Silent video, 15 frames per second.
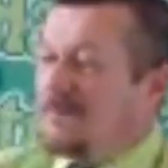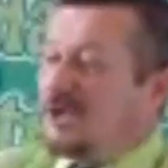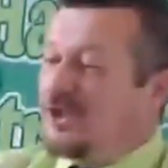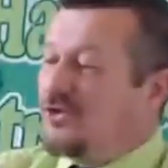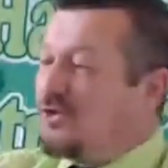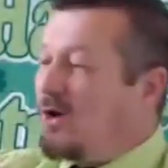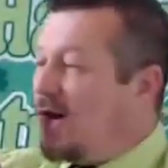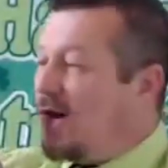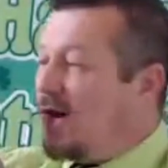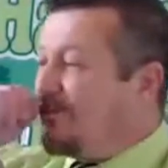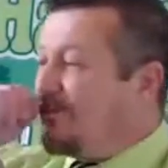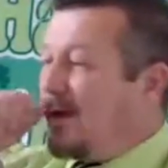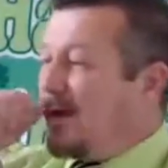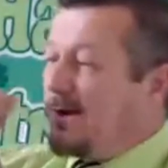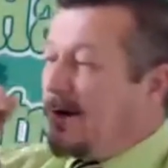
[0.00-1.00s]
just trying to
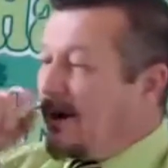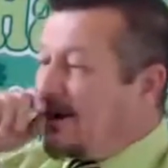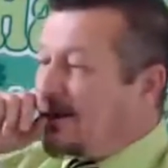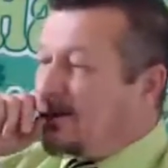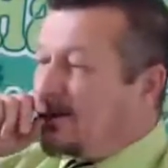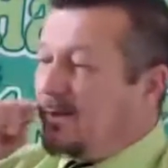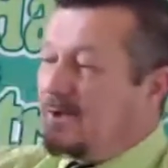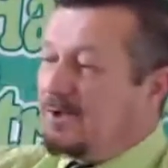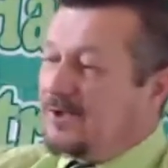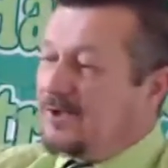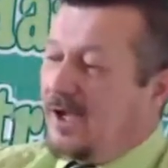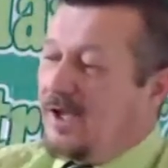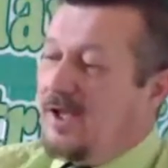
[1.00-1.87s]
find an article because